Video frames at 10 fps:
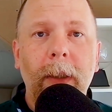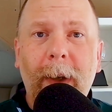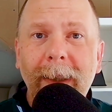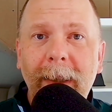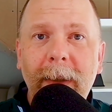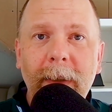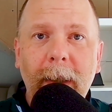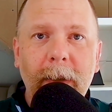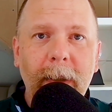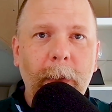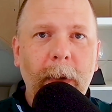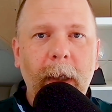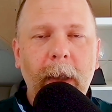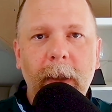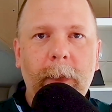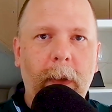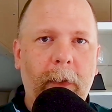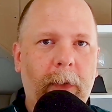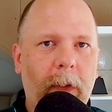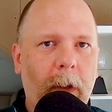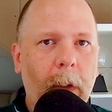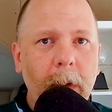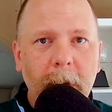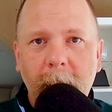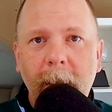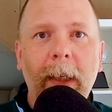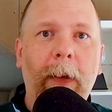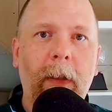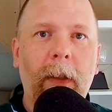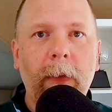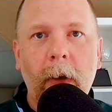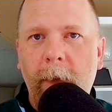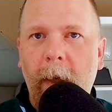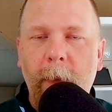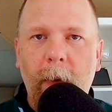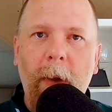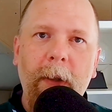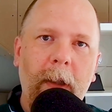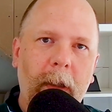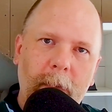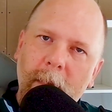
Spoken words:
So I'd say there's actually something in this book for almost any level of Go developer, whether you're